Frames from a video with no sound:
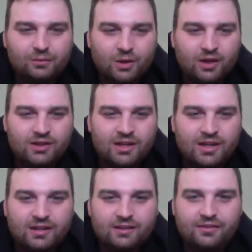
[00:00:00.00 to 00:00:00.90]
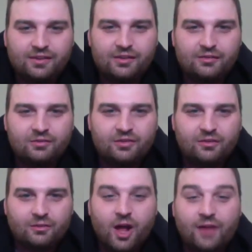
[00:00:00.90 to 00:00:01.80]
one is in
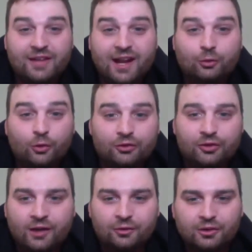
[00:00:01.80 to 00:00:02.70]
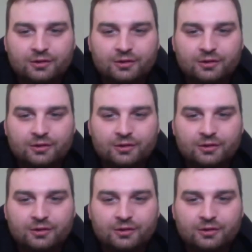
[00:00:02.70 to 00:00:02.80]
Los Angeles, actually.